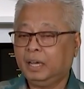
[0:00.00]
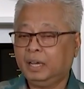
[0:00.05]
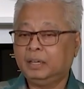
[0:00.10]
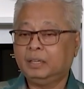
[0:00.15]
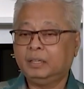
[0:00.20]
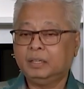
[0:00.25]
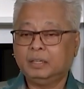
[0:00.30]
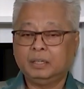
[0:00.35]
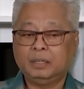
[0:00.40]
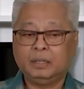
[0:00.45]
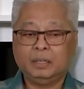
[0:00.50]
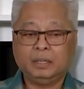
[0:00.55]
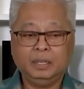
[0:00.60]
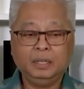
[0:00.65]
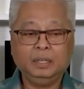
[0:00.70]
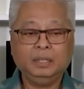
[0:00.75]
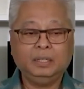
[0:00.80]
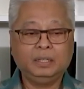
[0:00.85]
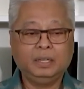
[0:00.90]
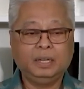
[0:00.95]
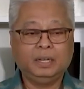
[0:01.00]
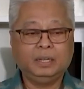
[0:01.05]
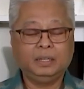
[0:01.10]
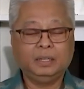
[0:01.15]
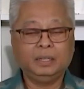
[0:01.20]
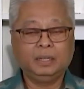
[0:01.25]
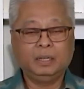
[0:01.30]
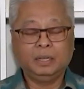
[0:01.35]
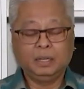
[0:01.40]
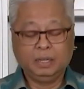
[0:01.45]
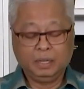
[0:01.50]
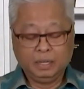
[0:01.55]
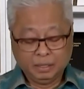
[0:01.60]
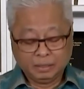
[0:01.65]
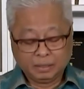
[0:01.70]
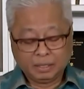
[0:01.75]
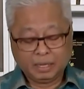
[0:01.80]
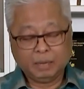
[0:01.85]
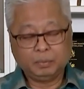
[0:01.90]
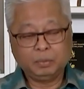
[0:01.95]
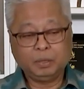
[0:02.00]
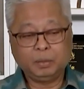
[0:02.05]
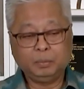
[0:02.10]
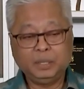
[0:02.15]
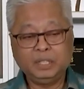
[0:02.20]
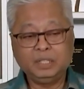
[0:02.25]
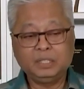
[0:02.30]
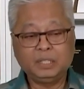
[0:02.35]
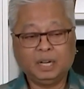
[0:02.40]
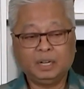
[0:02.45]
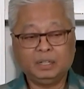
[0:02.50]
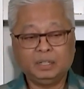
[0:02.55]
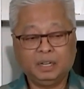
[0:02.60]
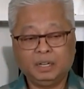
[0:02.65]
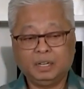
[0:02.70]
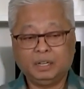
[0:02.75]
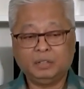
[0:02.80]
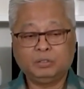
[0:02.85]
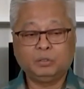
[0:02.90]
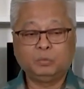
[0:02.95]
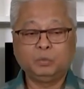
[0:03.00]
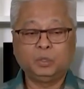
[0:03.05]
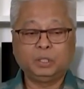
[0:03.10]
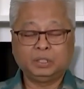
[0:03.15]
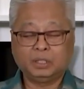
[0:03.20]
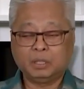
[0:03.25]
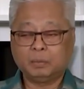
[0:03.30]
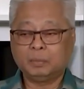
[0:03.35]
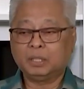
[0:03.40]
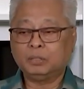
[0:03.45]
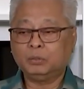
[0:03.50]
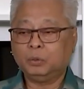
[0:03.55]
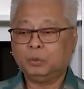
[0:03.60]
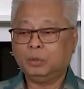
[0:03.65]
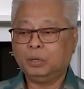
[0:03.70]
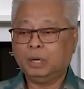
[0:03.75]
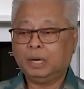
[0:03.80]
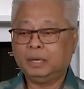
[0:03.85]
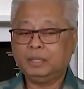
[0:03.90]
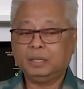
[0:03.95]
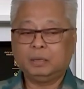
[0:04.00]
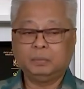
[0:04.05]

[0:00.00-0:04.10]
authorities for the latest procedure before making your interstate travel plans.